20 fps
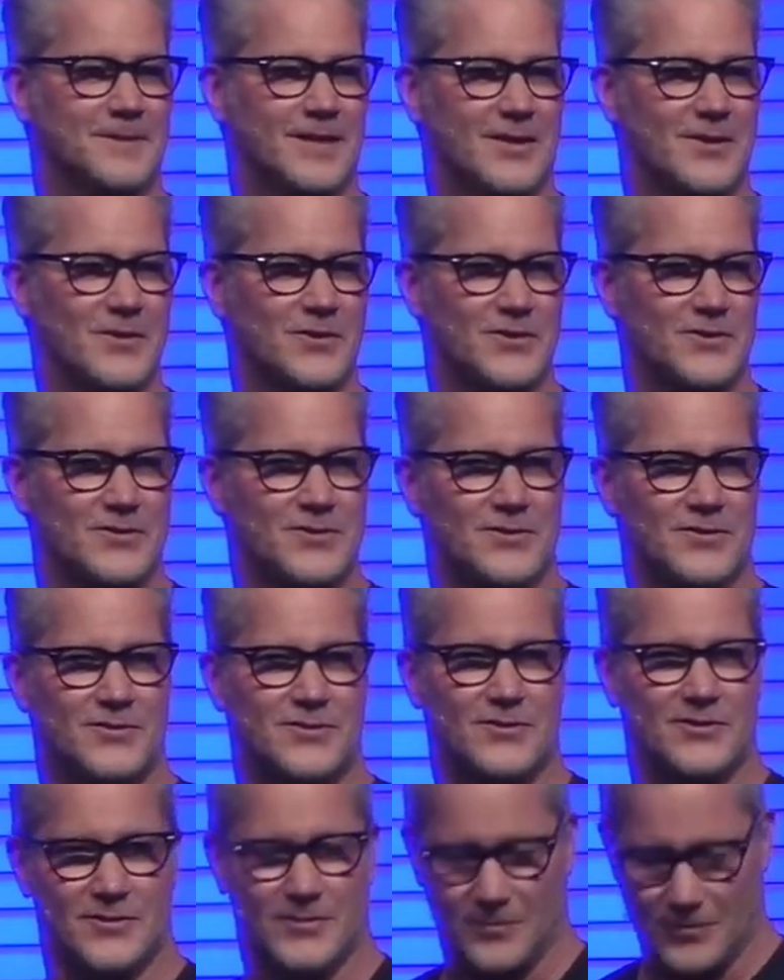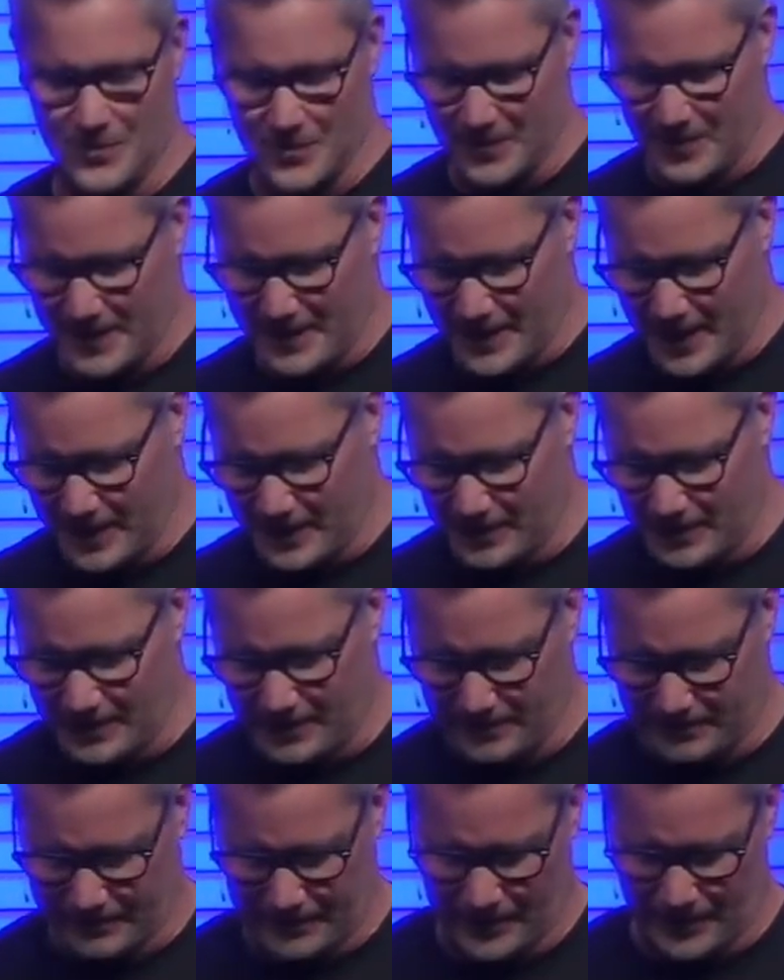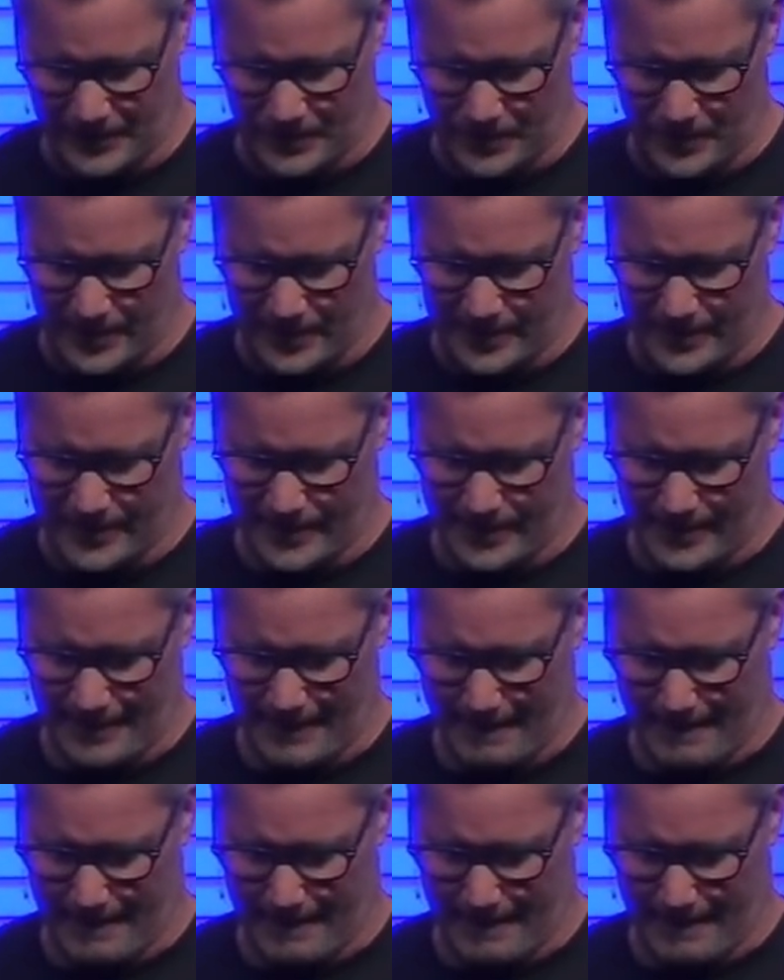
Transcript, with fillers: I know you do too. Lord, we thank you for your word.